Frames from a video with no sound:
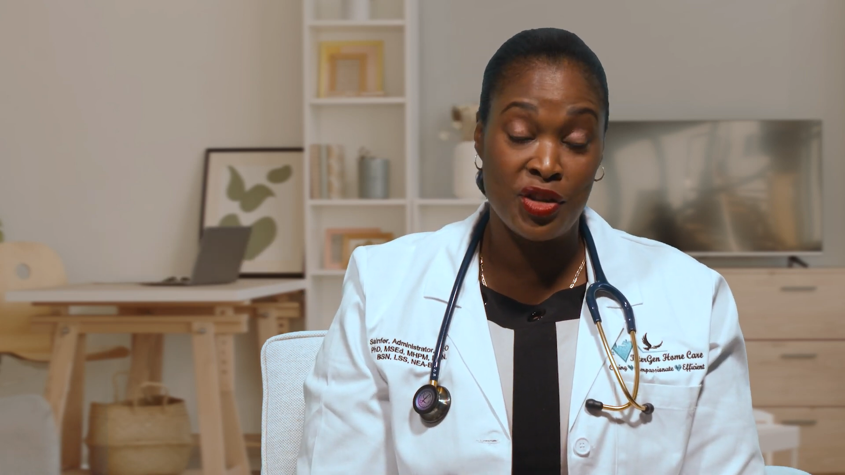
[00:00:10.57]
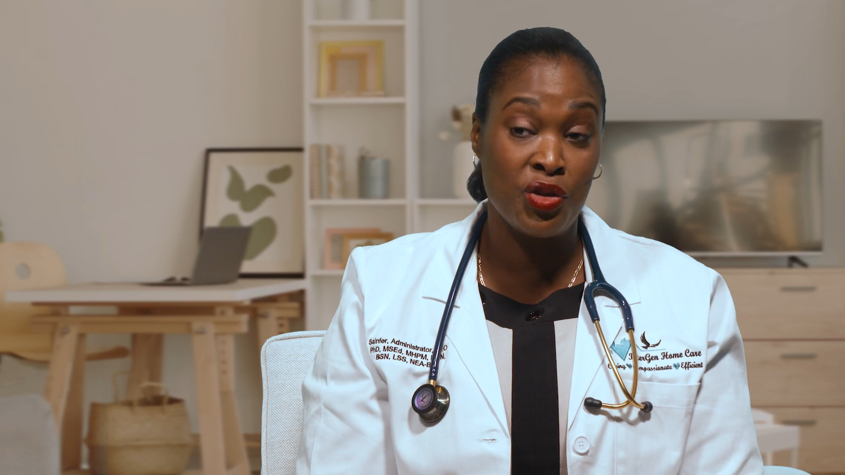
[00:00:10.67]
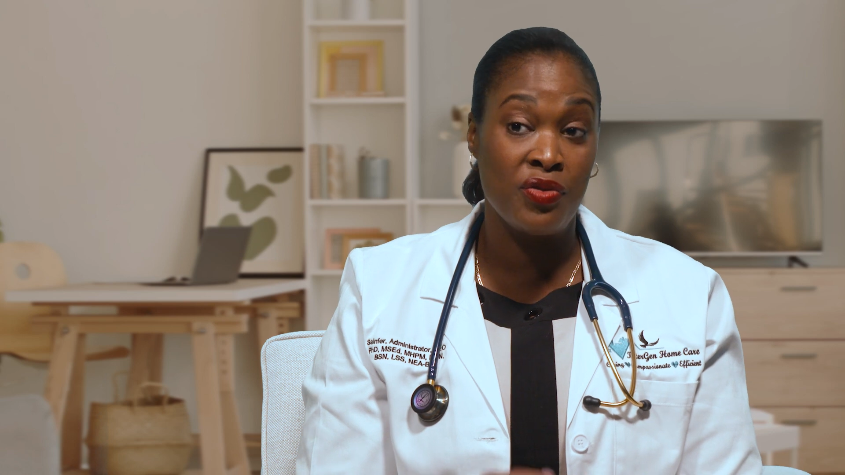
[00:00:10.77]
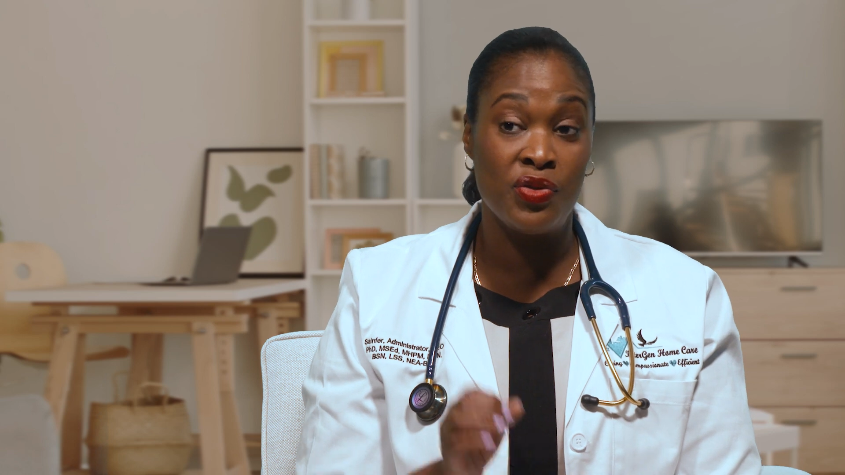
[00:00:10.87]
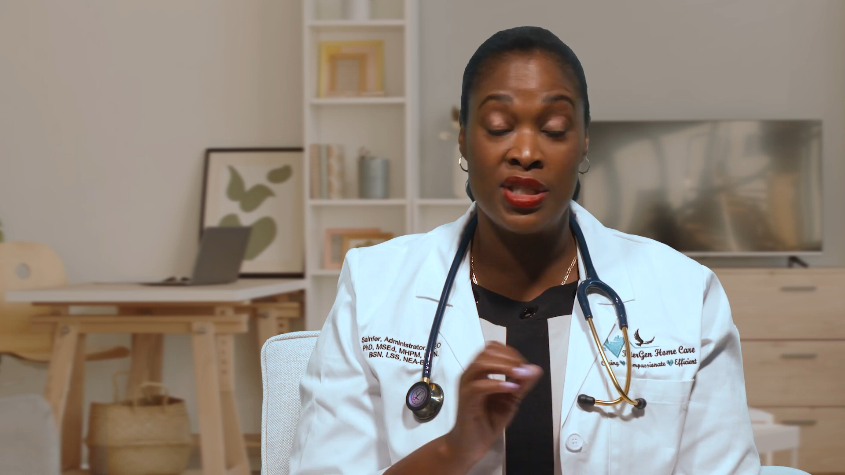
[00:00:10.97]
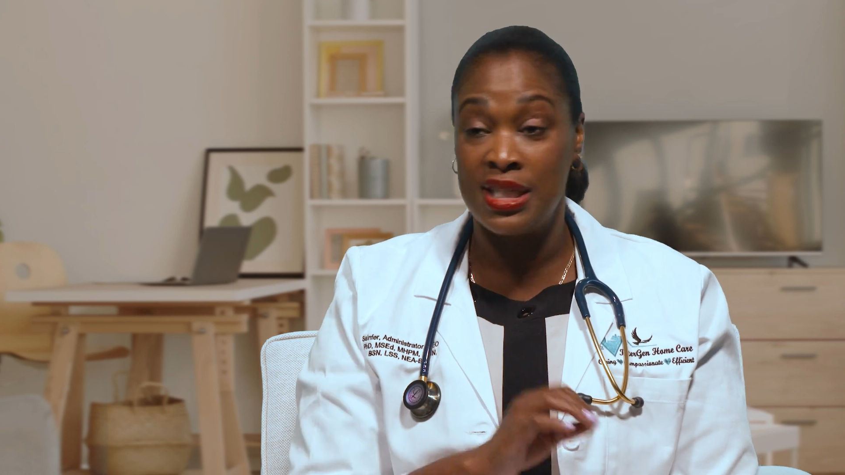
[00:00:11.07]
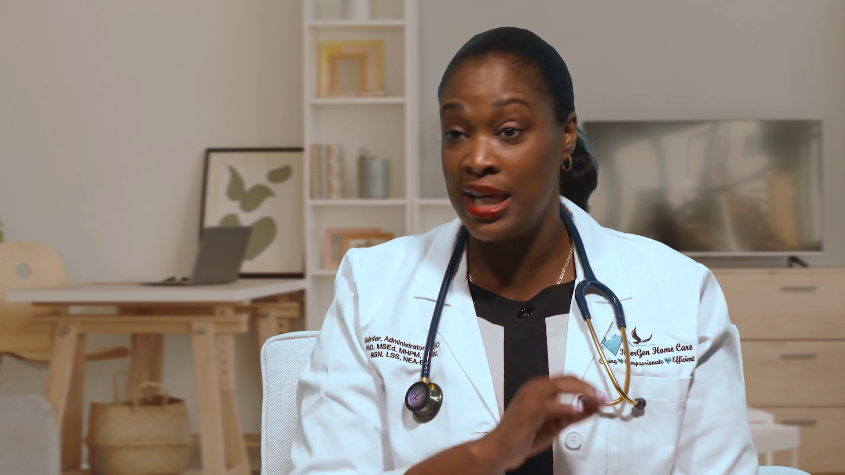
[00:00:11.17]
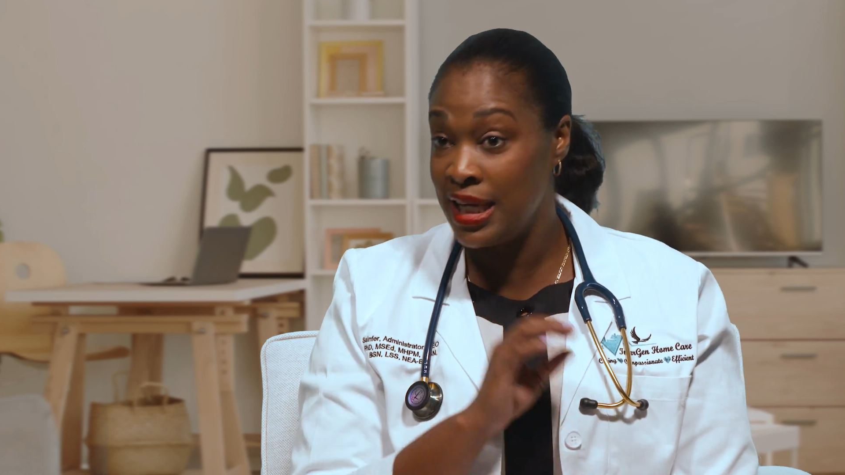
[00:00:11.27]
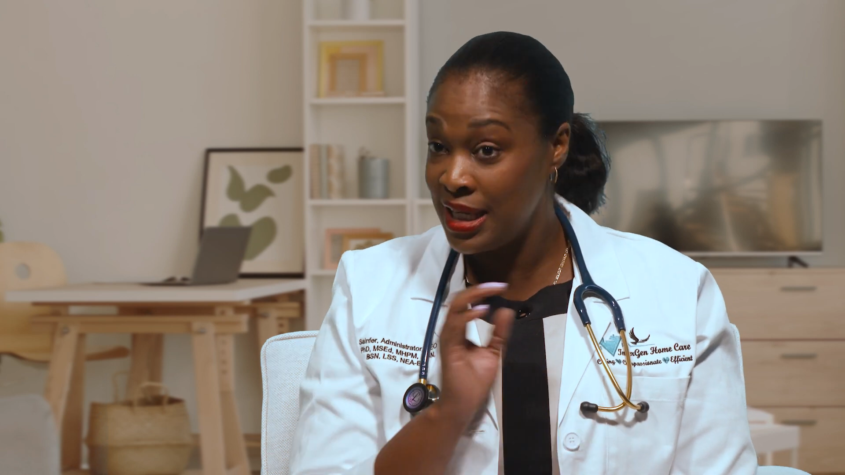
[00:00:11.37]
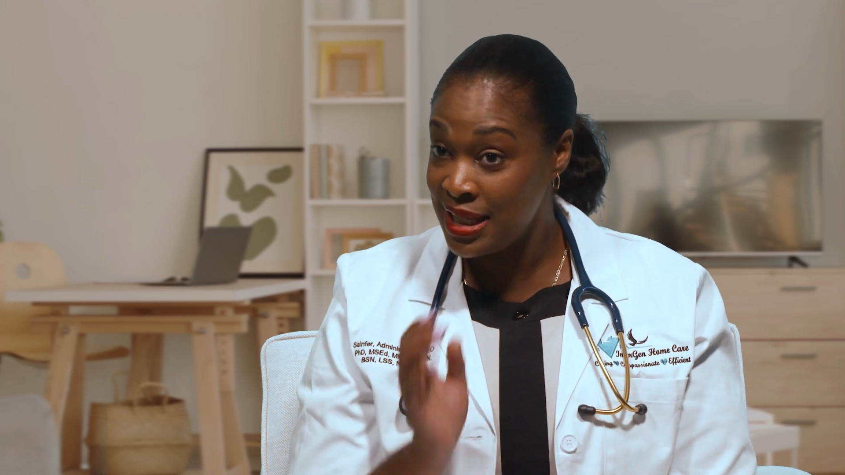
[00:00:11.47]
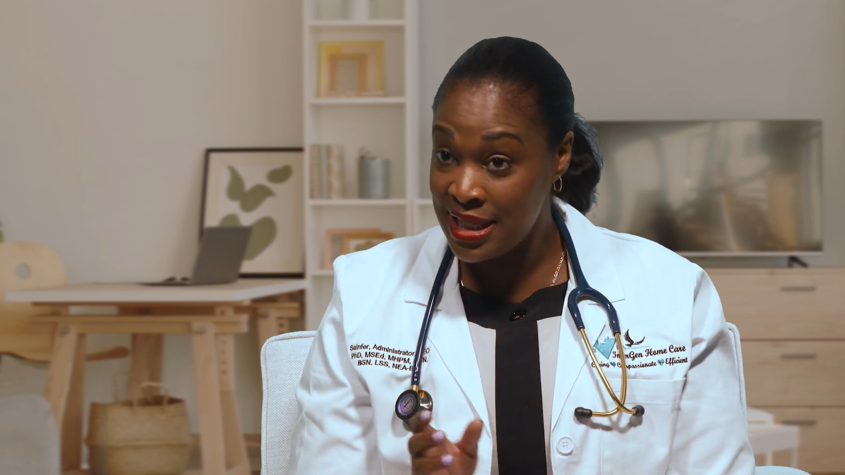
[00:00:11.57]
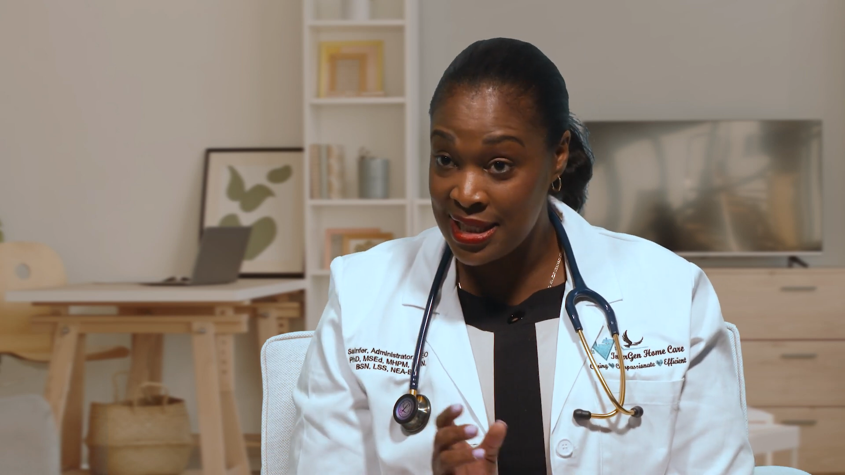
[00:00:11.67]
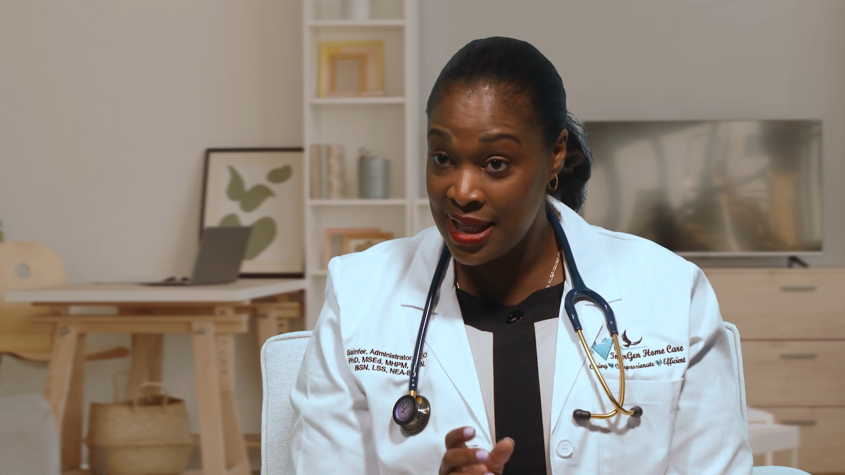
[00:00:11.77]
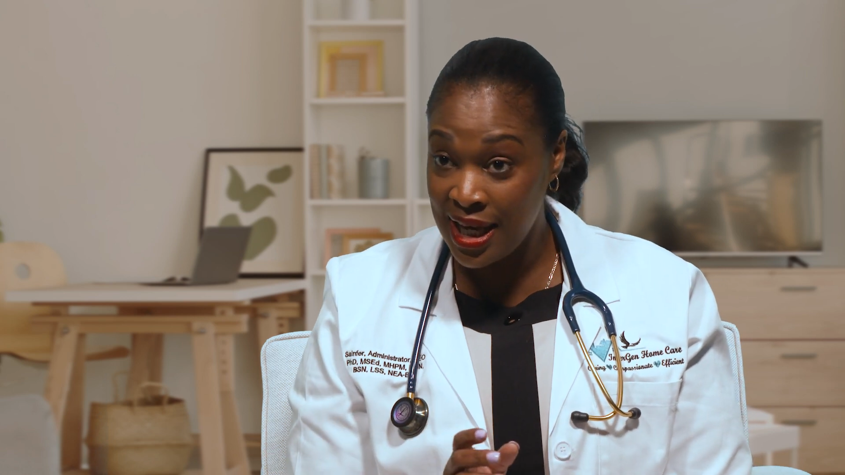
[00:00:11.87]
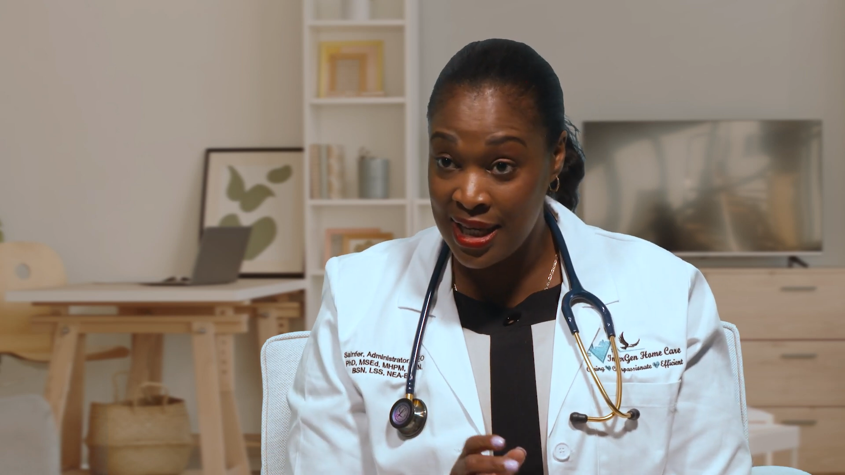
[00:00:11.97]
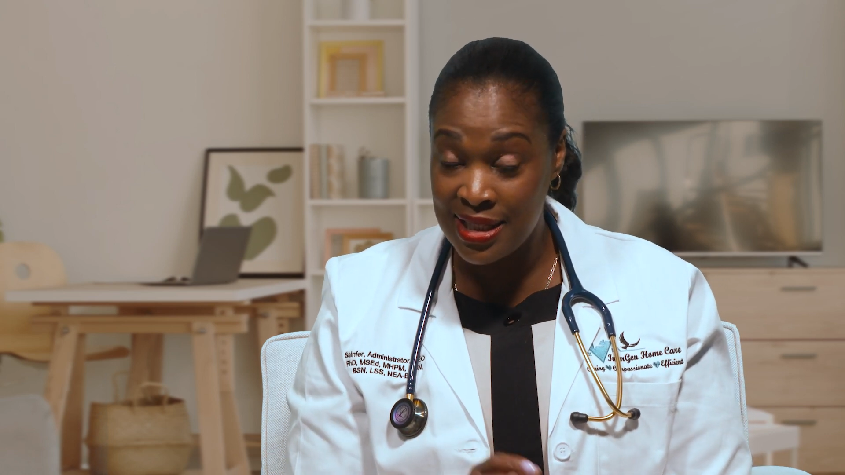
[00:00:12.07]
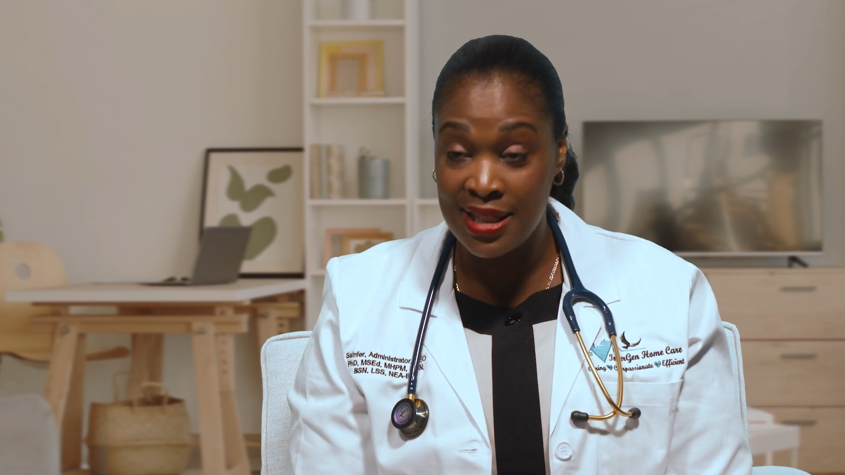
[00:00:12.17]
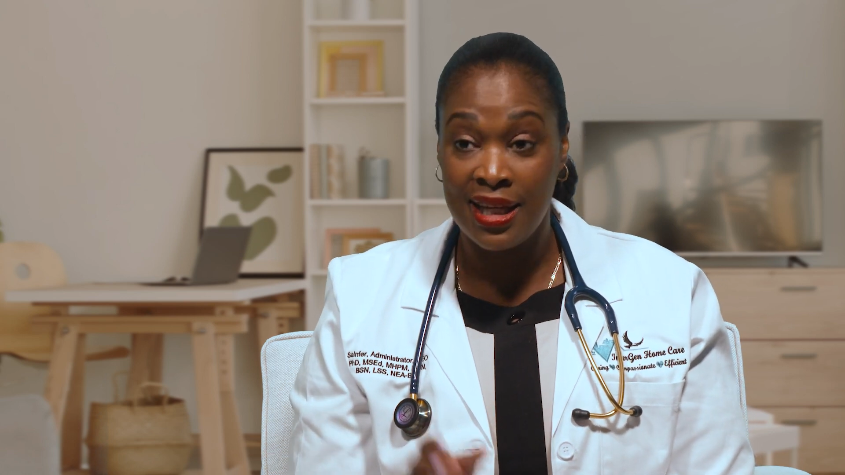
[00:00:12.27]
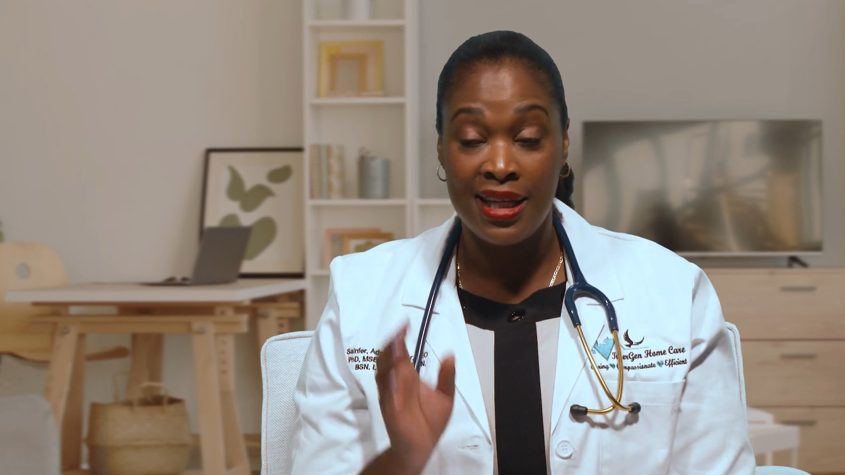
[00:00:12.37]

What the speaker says: So if you see any of these signs,